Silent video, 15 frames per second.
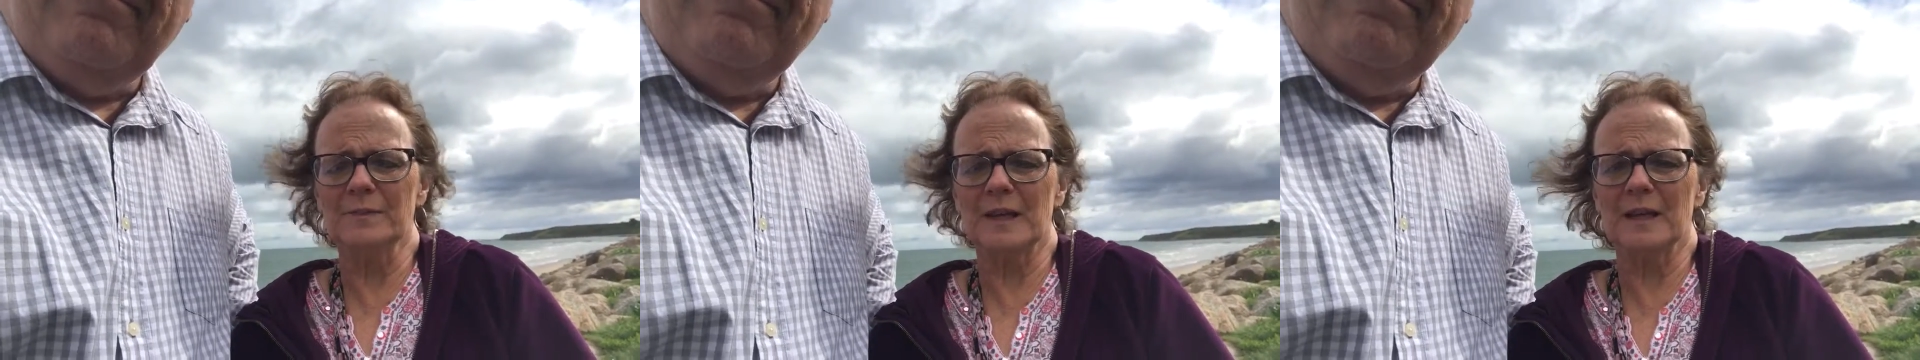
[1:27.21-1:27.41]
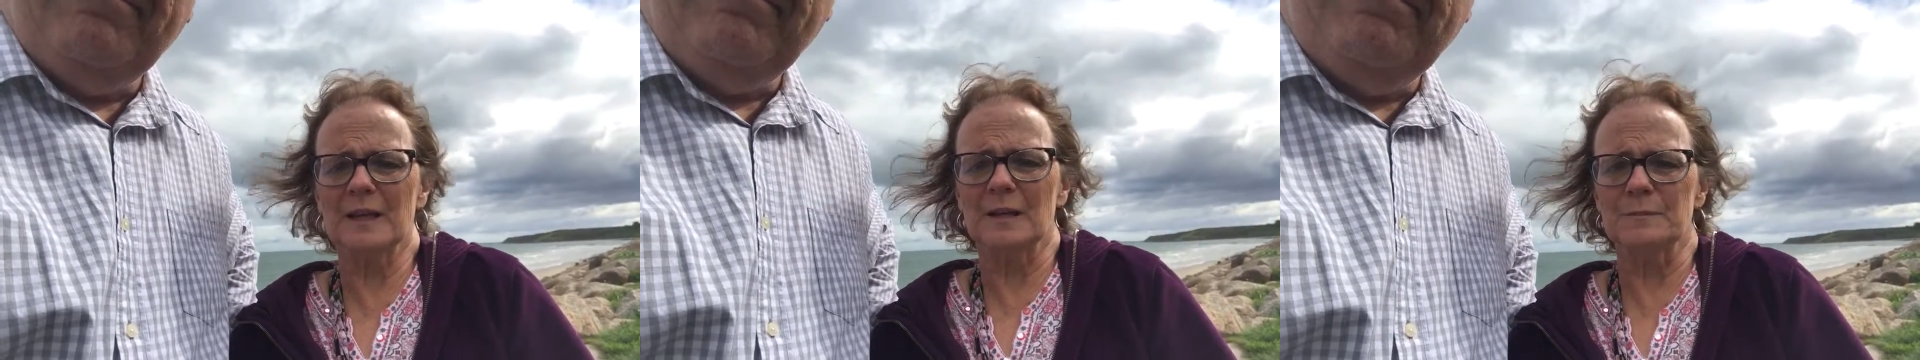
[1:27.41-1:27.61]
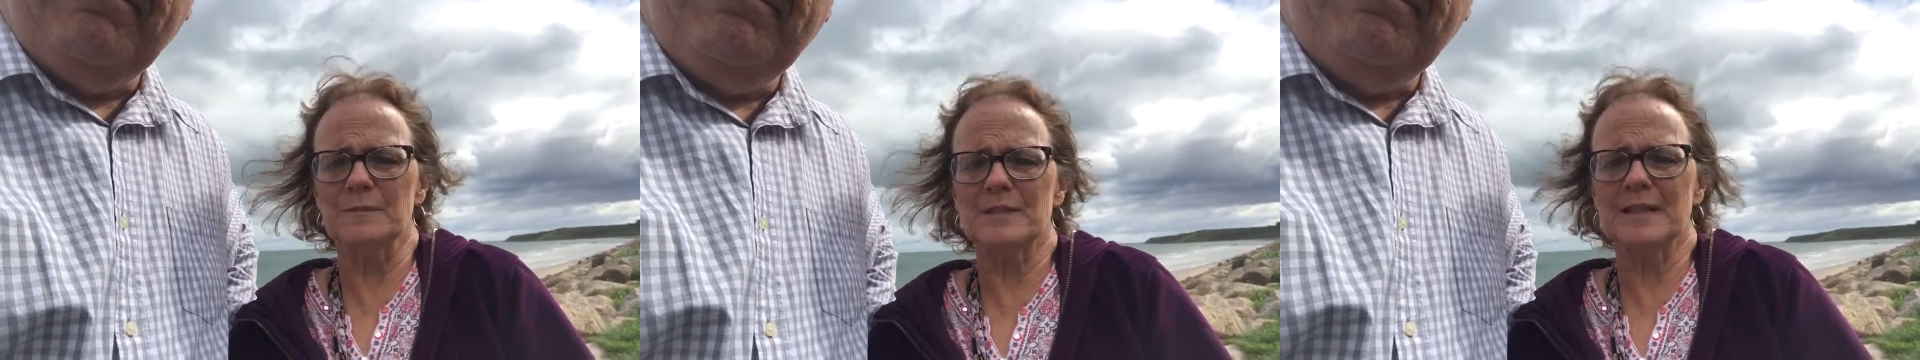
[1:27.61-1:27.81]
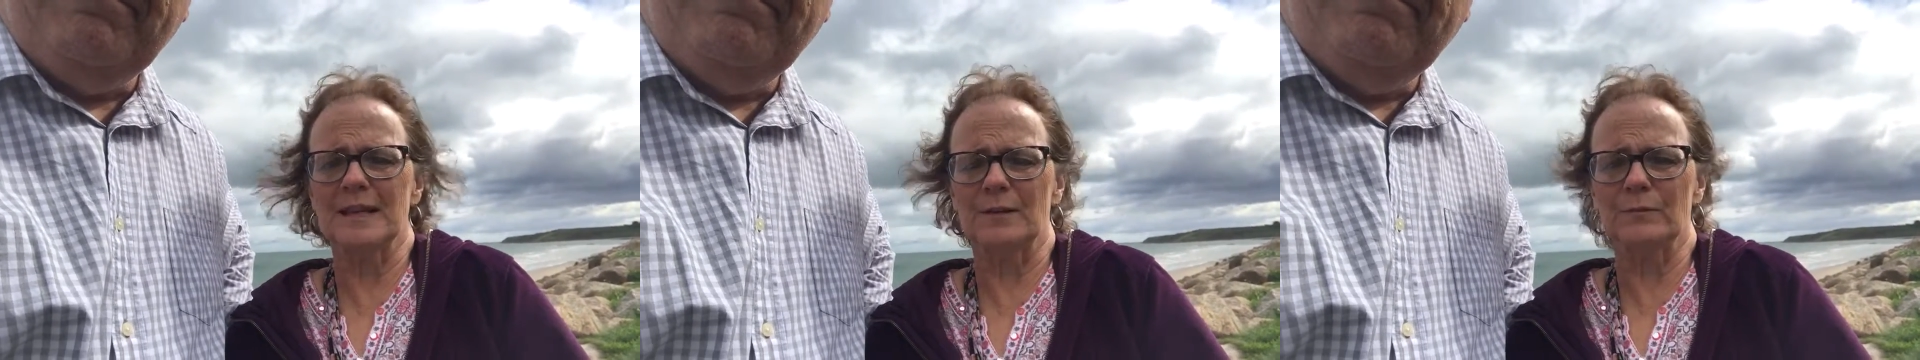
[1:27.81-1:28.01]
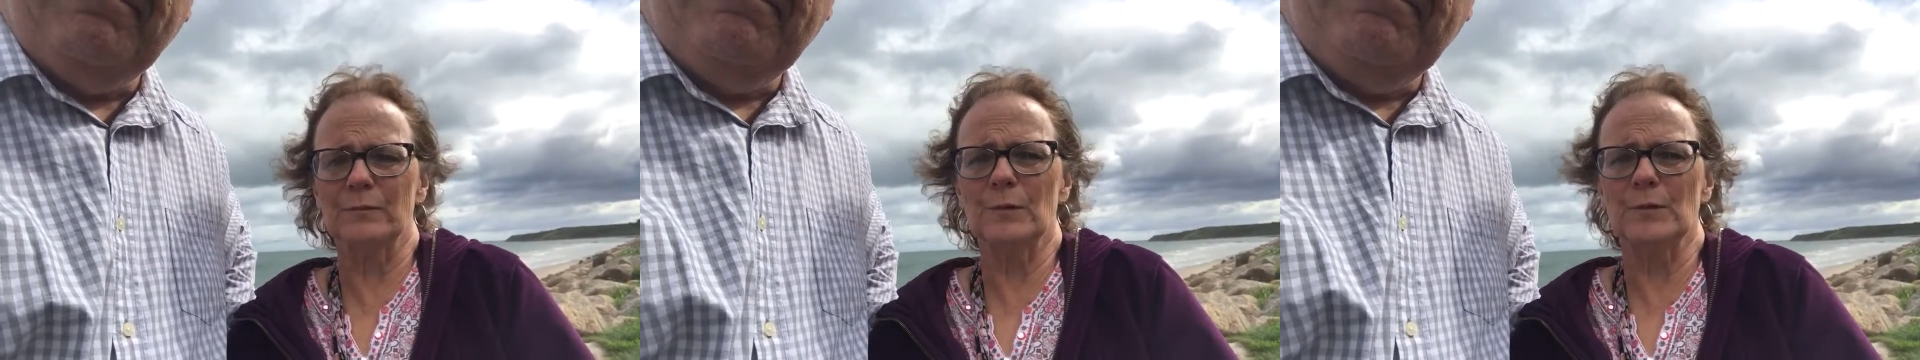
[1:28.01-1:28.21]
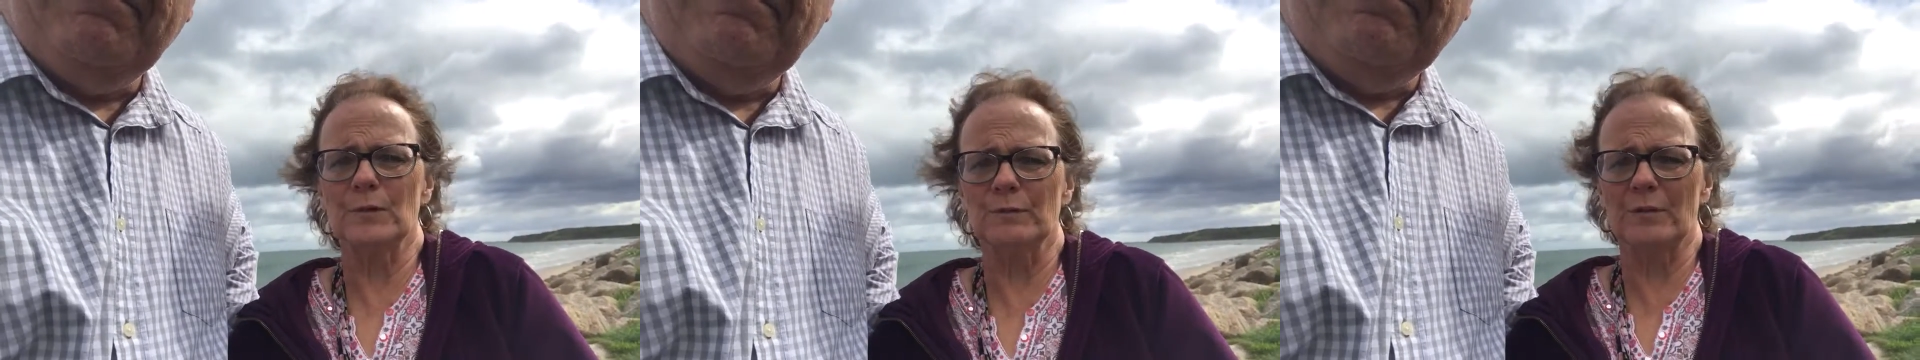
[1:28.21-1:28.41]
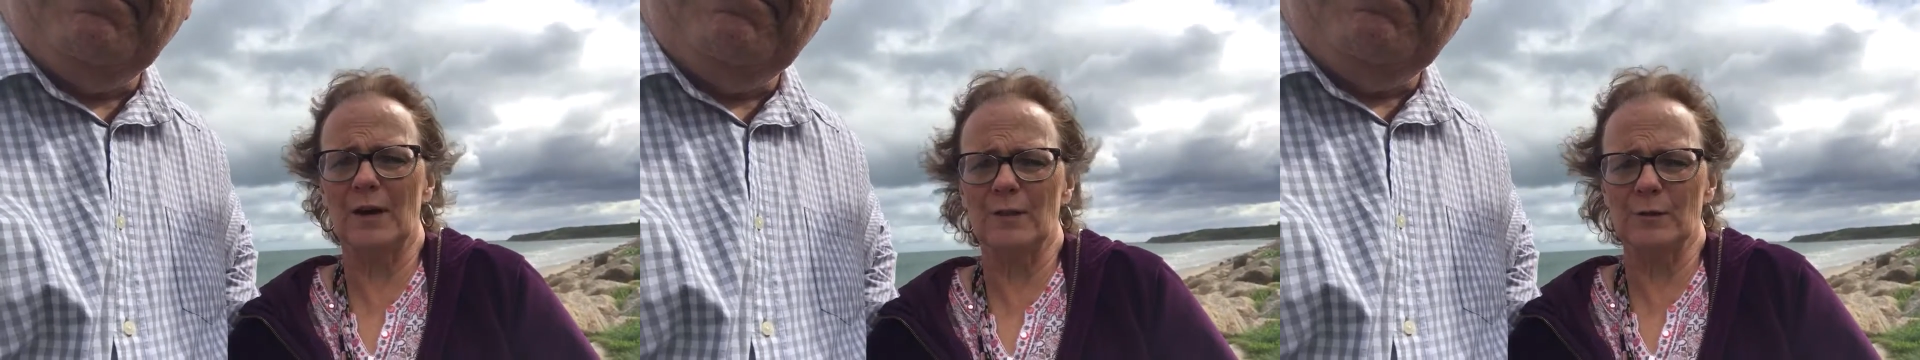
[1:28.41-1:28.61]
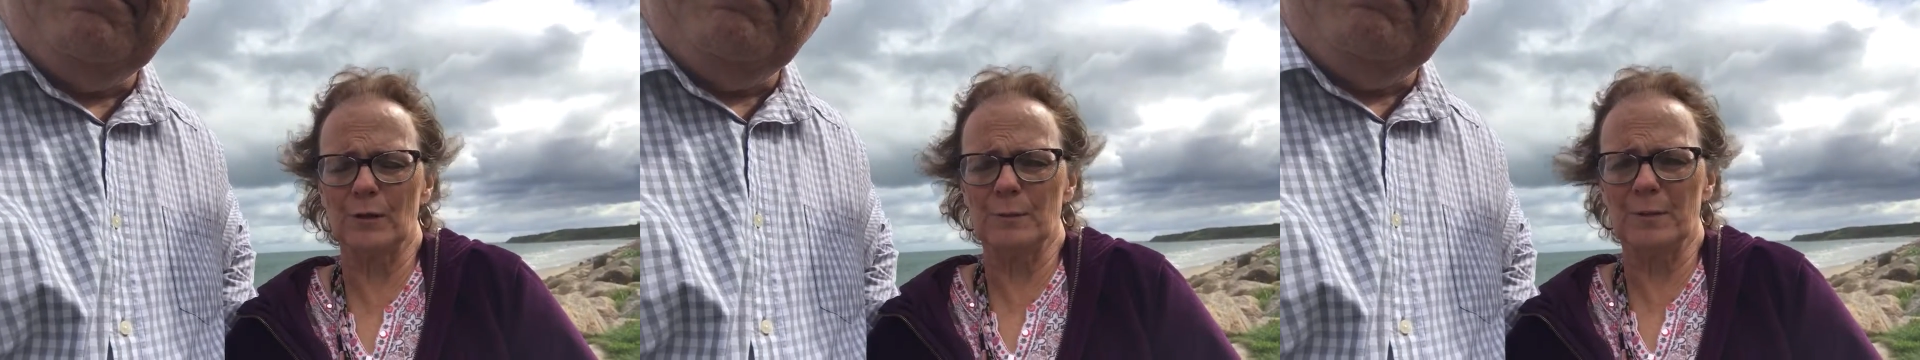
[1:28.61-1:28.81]
it comes down from the
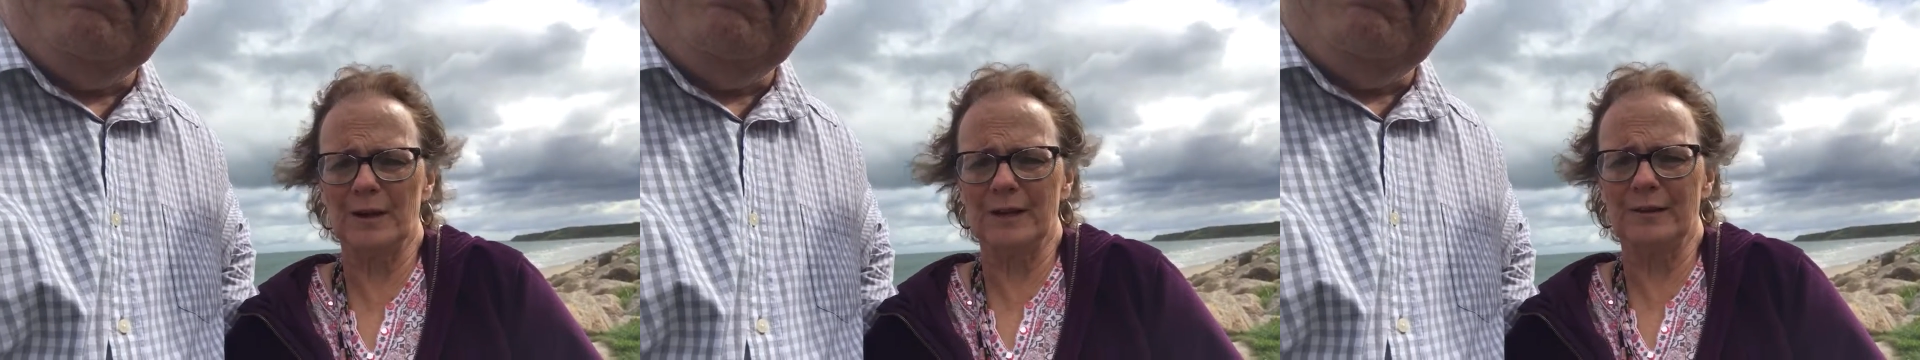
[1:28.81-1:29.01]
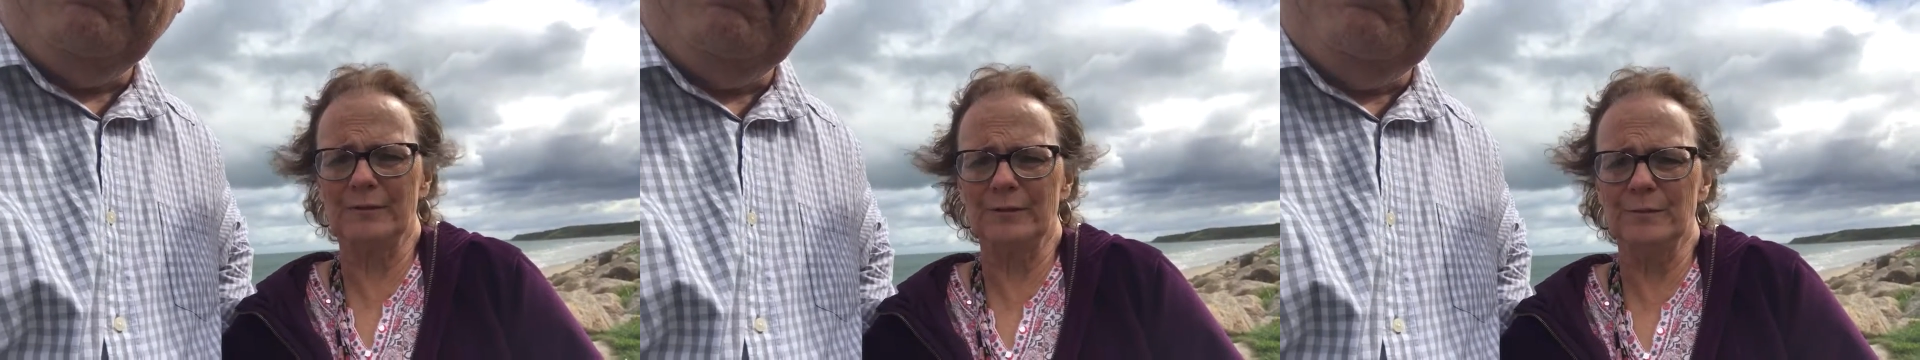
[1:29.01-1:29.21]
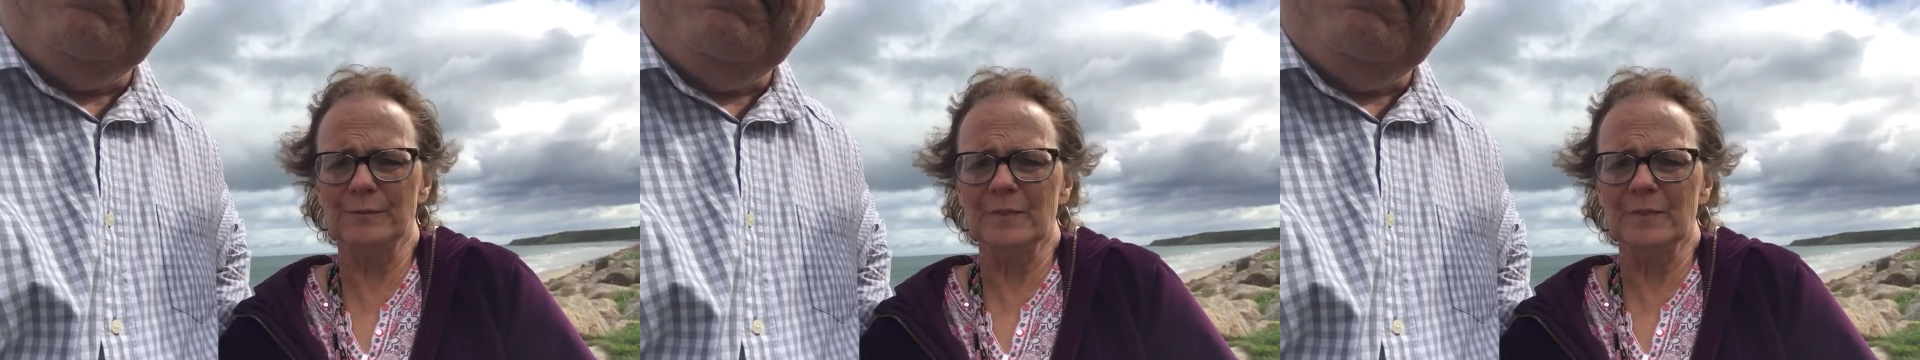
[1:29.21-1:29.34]
Father above.